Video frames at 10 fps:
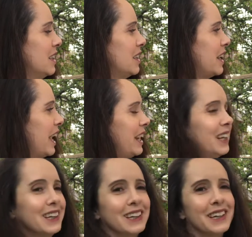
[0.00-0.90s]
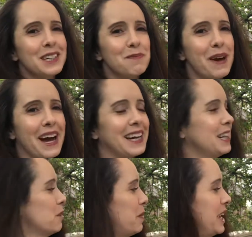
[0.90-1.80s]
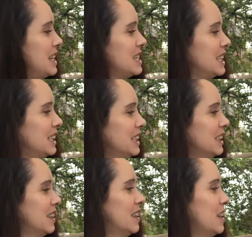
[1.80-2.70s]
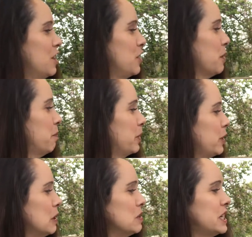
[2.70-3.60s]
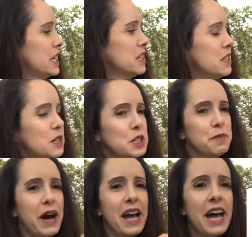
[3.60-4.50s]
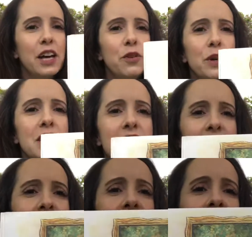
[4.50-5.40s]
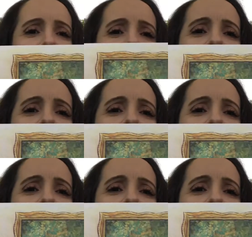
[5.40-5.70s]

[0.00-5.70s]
Katie looked back at the painting, "The Blue Dancers" by Edward Degas.